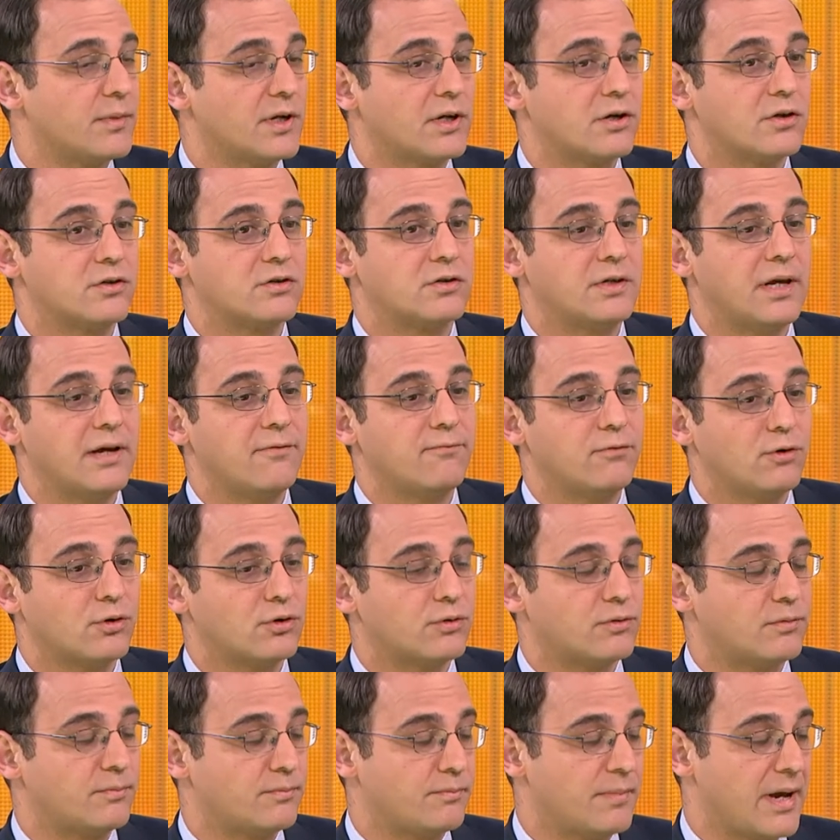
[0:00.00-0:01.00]
because they've
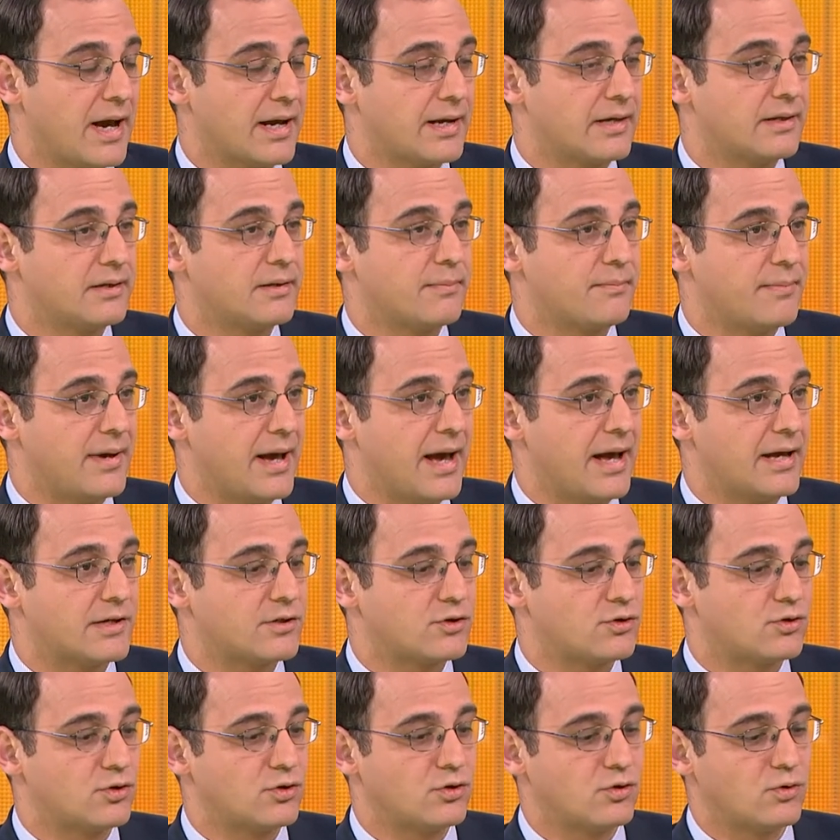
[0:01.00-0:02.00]
looked back in the
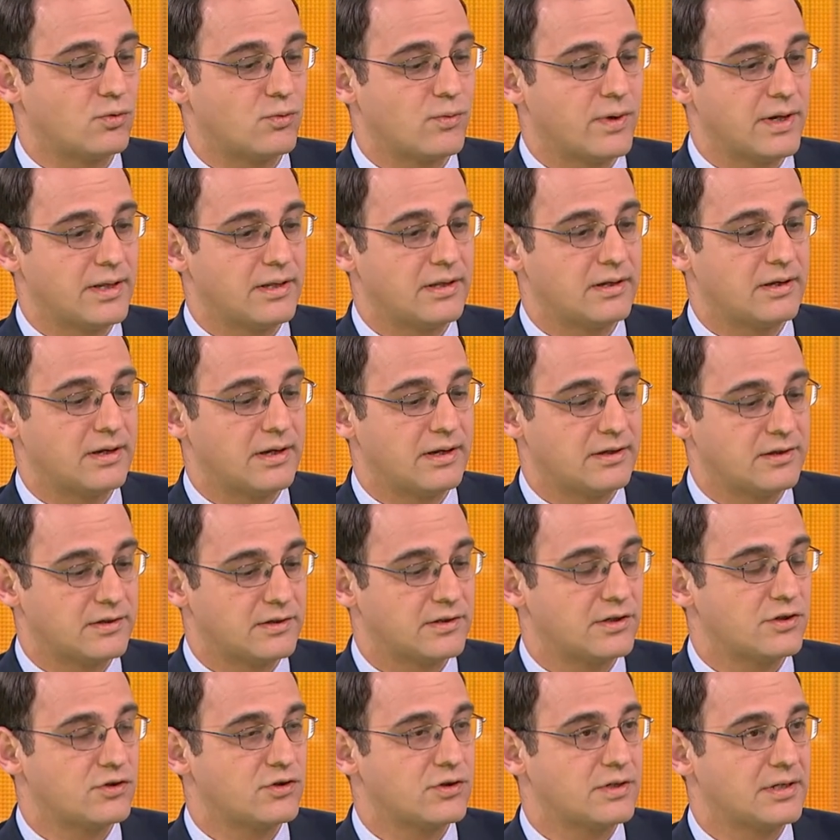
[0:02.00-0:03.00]
past too, when a
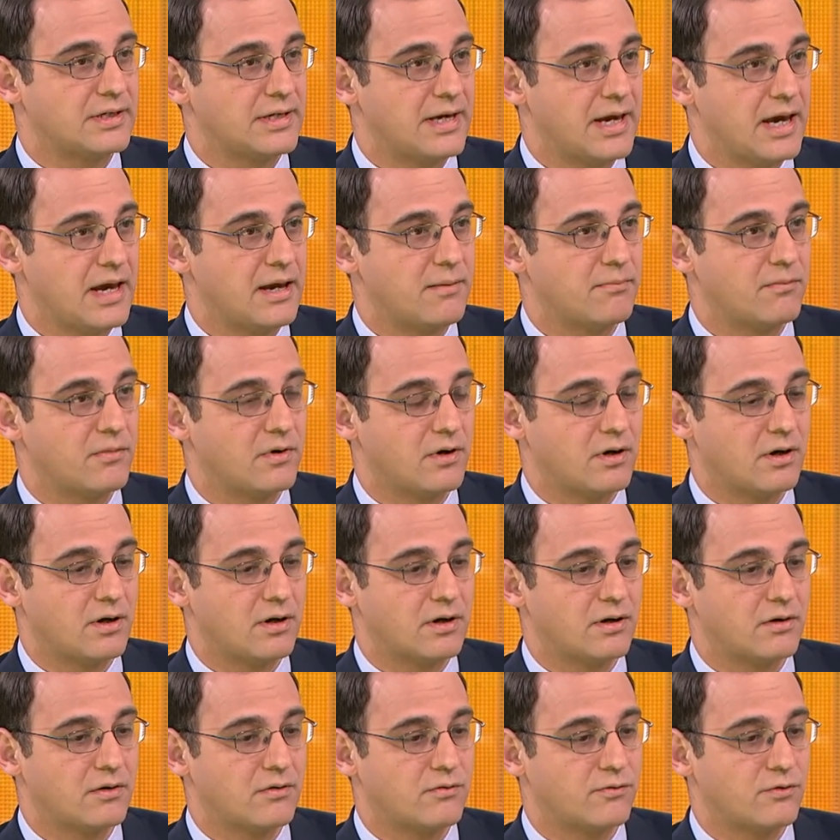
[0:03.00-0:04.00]
decision came
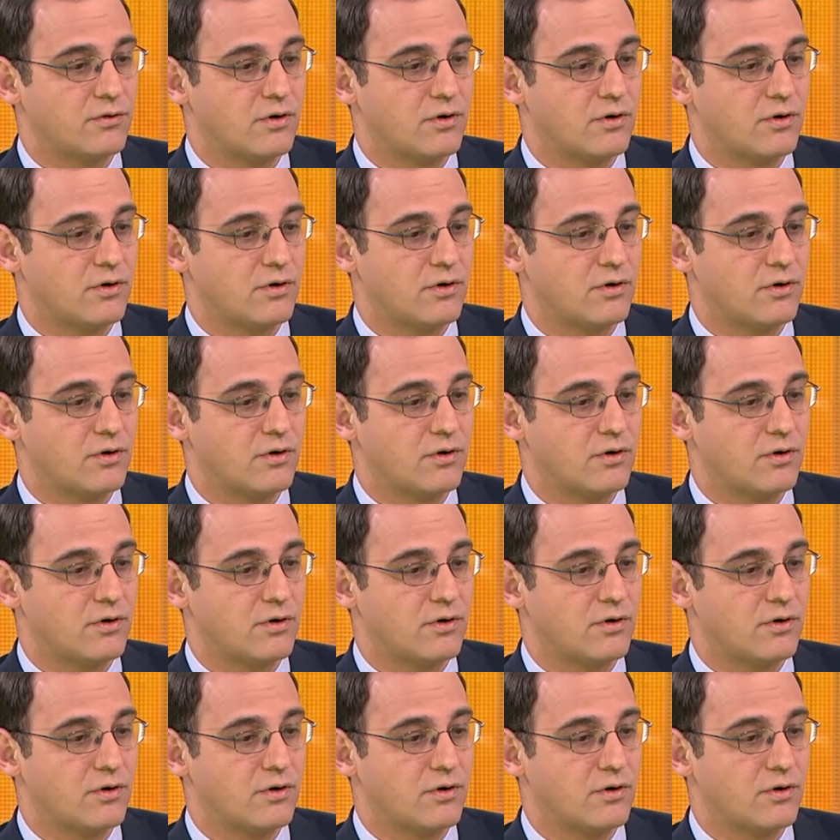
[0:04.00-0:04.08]
uh,